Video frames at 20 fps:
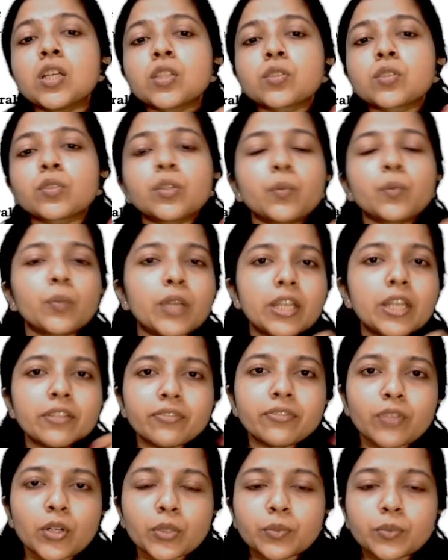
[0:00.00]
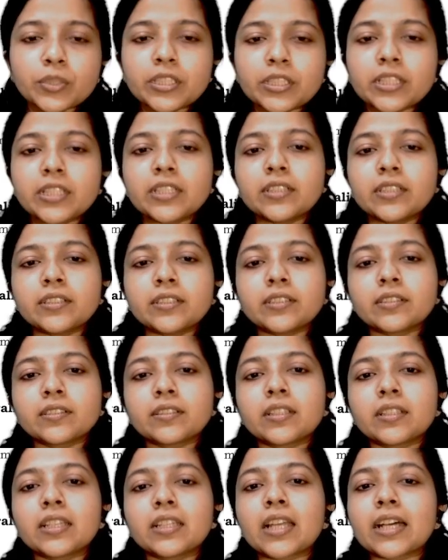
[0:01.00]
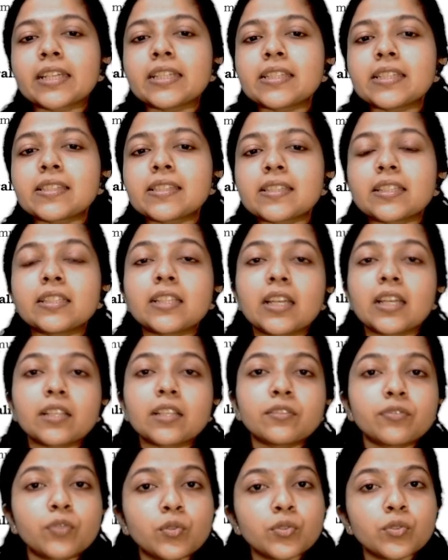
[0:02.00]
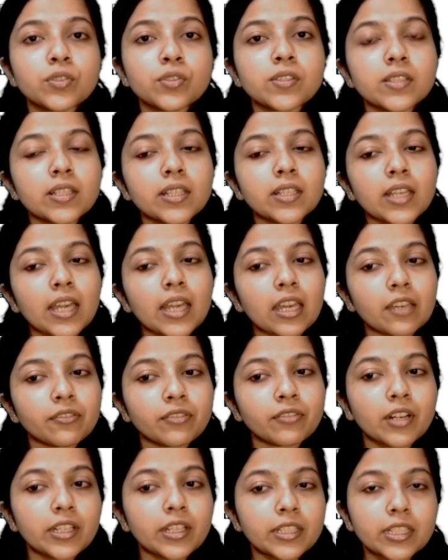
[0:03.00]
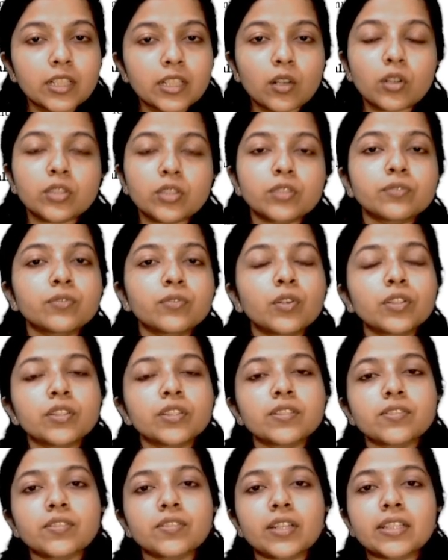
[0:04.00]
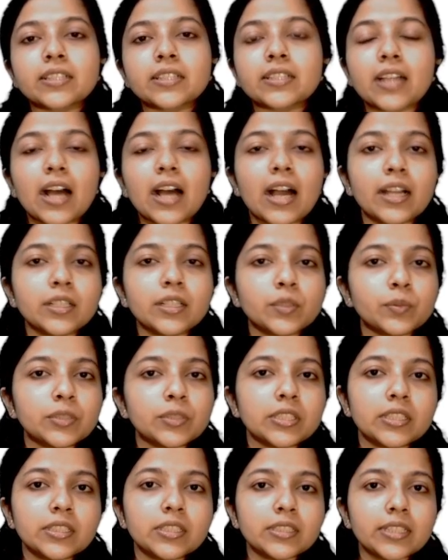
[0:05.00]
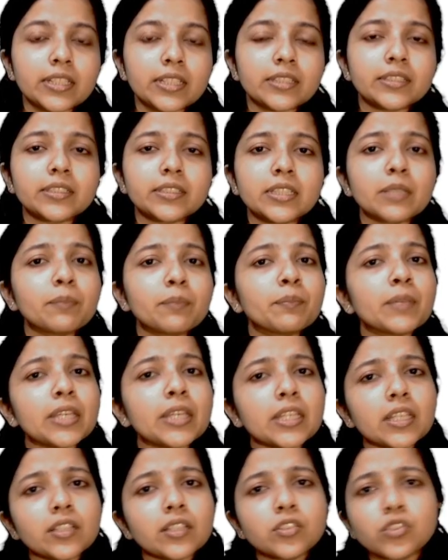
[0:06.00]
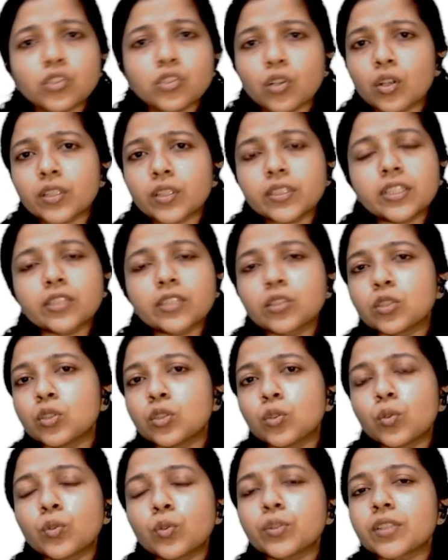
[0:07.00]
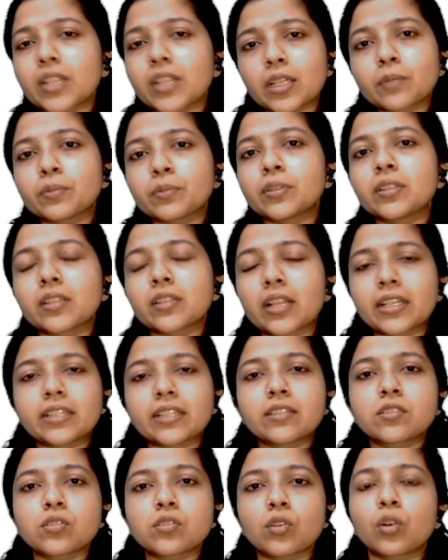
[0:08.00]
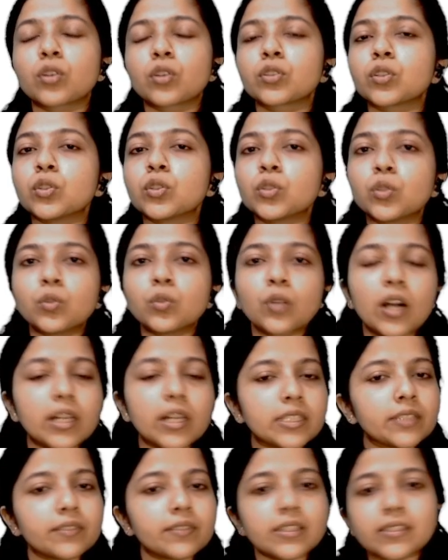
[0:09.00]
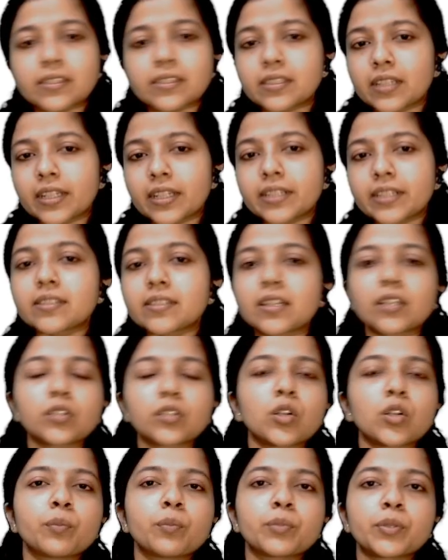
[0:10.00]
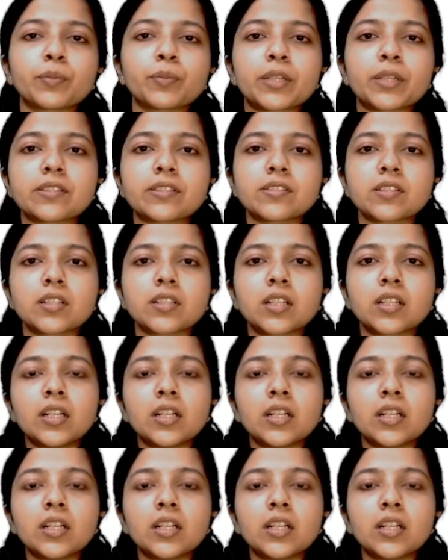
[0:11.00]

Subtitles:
So the way forward here lies in enforcing FRA, or the Forest Right Act, with integrity, making sure that no tribal rights or no Adivasi rights are compromised.